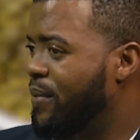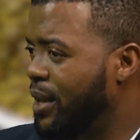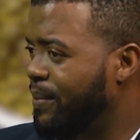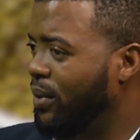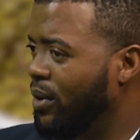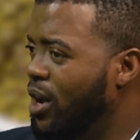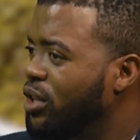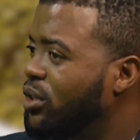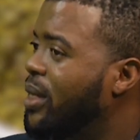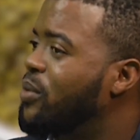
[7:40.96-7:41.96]
people,
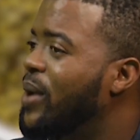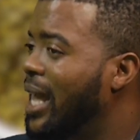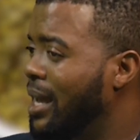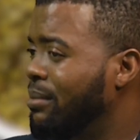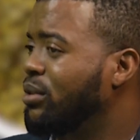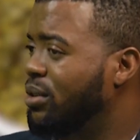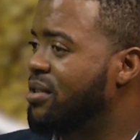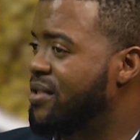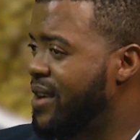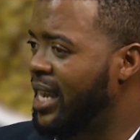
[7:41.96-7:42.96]
so that we're able to
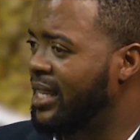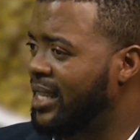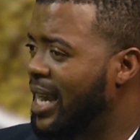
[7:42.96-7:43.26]
create